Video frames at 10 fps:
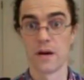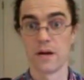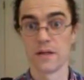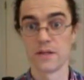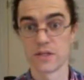
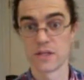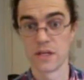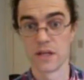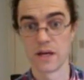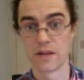
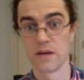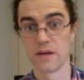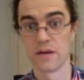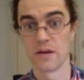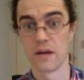Interesting that
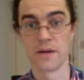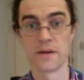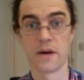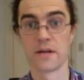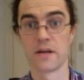the
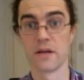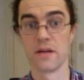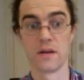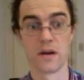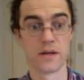Antarctica
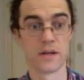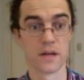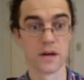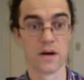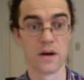and
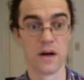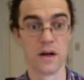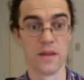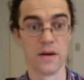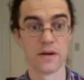Arctic aren't
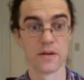on there.